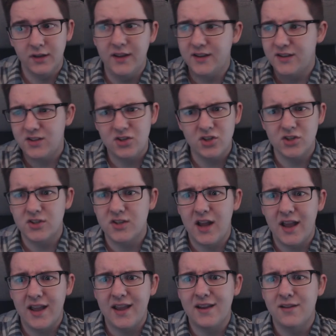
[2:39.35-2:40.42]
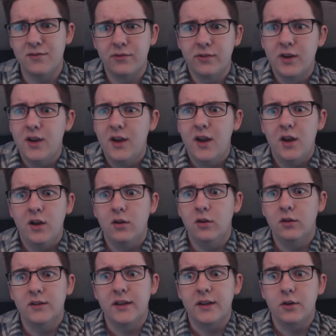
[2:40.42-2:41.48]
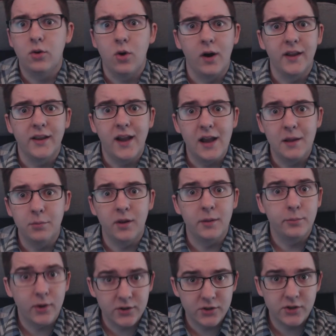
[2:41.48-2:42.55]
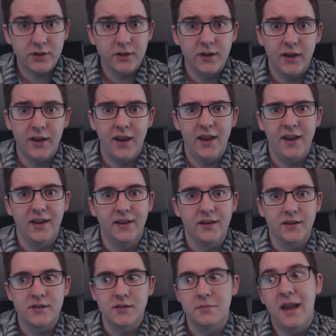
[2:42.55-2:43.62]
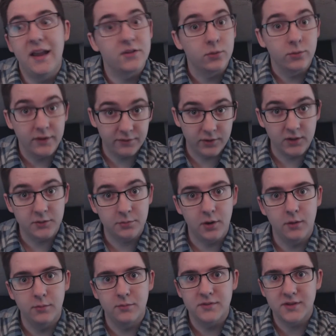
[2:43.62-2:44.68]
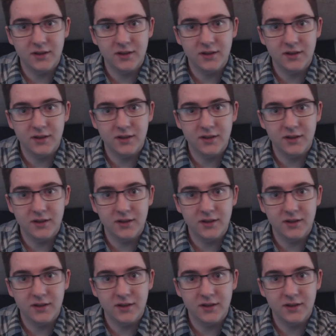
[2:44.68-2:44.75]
It's just I have like chronic high blood pressure and some acid reflux problems.